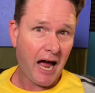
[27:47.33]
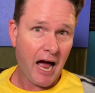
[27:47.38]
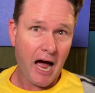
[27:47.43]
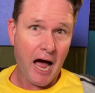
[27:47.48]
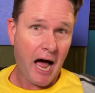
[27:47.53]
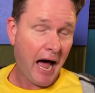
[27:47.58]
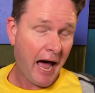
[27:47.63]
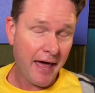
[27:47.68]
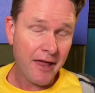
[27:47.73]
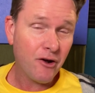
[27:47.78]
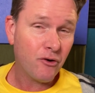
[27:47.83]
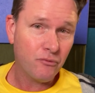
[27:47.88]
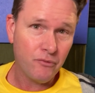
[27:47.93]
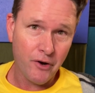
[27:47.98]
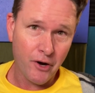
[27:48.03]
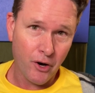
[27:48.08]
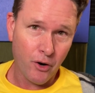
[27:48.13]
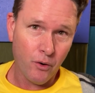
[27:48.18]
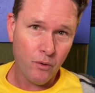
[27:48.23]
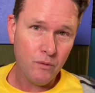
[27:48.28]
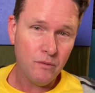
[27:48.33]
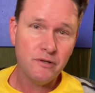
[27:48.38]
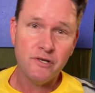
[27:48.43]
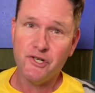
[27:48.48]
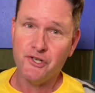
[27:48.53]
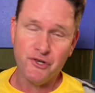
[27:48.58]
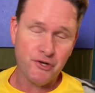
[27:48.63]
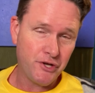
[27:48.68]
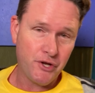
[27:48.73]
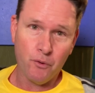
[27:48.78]
"I don't know.
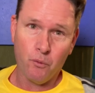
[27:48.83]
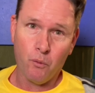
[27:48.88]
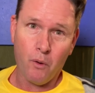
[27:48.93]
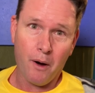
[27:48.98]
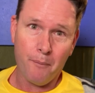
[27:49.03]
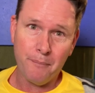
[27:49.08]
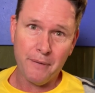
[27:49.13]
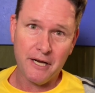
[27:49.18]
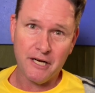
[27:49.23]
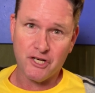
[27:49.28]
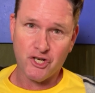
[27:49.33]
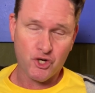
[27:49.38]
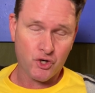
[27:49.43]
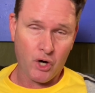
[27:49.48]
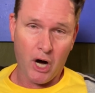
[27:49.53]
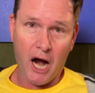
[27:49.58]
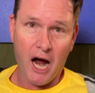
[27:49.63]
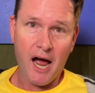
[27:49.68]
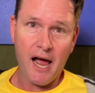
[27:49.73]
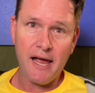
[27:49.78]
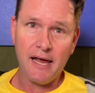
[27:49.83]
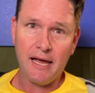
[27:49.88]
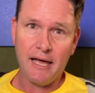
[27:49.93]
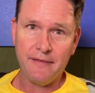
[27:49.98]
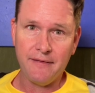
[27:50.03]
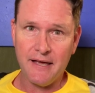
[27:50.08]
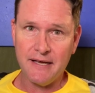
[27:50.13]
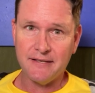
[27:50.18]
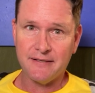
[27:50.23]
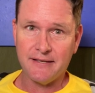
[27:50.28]
Do you want me to try?" And
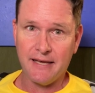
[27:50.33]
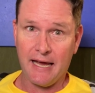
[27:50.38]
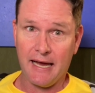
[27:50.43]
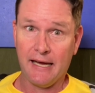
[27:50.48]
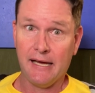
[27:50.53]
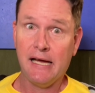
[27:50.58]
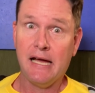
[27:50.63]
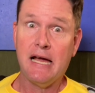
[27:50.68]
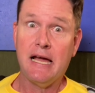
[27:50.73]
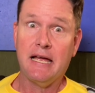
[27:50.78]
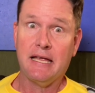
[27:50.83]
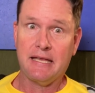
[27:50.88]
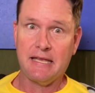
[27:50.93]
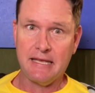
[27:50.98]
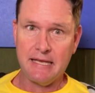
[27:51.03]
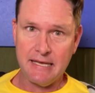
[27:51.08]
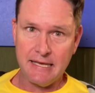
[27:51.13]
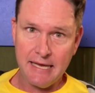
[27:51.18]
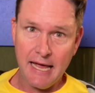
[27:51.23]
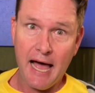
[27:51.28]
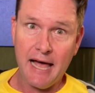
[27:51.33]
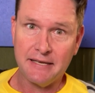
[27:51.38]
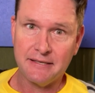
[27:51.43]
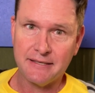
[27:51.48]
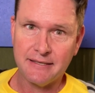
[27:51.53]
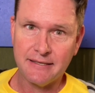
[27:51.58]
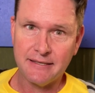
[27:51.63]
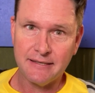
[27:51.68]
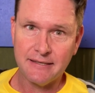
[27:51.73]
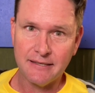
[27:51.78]
they say,
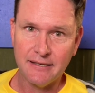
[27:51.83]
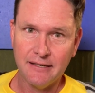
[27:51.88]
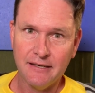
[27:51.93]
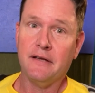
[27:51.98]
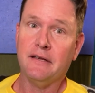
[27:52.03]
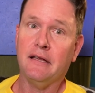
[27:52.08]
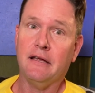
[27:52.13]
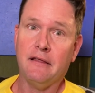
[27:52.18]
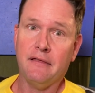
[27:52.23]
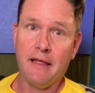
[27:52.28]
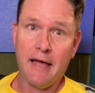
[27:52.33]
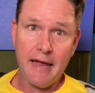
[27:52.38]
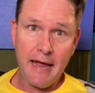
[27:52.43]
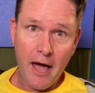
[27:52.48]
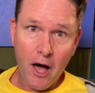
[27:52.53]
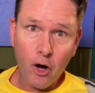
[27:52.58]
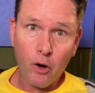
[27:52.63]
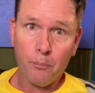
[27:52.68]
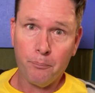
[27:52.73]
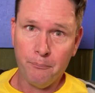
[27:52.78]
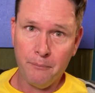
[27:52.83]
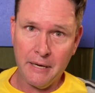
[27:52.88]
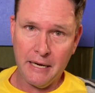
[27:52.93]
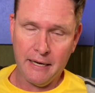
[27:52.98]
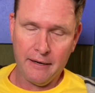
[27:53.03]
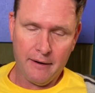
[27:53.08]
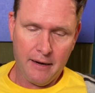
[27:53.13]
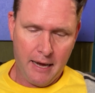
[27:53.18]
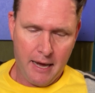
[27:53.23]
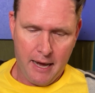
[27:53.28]
"Yes." They help me
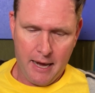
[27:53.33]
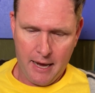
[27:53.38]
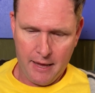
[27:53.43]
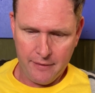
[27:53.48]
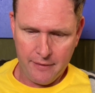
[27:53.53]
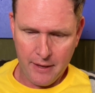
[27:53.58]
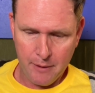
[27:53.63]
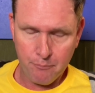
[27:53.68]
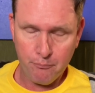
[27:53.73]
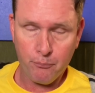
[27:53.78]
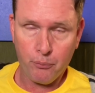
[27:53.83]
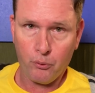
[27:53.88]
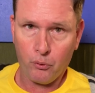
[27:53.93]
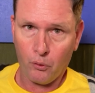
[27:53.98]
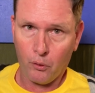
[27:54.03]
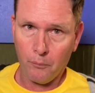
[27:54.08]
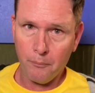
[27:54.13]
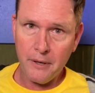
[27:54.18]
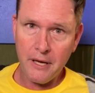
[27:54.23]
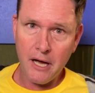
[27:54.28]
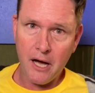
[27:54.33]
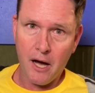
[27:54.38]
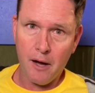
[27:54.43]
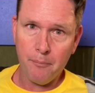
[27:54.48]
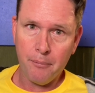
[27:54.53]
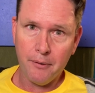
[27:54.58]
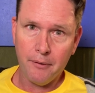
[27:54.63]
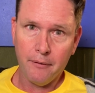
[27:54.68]
and they pull me up.